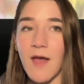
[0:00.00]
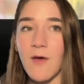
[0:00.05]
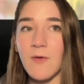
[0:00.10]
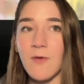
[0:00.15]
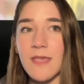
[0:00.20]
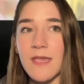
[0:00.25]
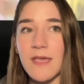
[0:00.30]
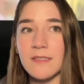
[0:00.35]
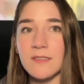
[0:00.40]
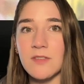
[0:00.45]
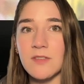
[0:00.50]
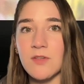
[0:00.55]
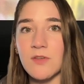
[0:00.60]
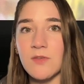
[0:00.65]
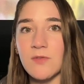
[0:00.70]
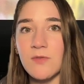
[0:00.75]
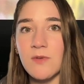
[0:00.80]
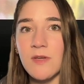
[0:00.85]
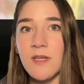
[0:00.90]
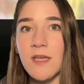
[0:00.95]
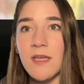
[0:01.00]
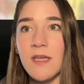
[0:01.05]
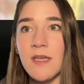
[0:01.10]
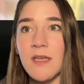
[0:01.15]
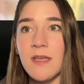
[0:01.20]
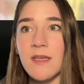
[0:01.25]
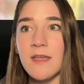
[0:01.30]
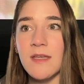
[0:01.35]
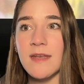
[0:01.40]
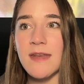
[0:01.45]
how he has to
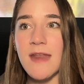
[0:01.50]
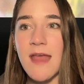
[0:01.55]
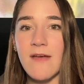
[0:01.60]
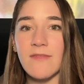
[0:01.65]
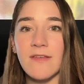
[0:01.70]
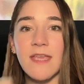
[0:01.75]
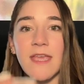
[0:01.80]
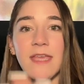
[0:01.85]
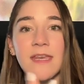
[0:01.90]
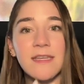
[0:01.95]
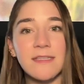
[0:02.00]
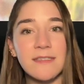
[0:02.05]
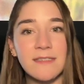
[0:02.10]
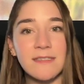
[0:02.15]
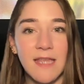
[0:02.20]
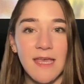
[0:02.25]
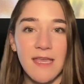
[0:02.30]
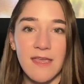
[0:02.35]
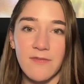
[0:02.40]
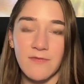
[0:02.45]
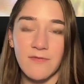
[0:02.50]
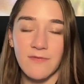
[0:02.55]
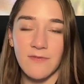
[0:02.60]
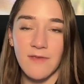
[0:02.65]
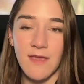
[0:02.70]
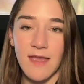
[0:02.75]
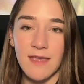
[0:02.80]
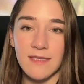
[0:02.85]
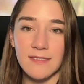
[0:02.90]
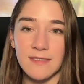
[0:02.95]
navigate his life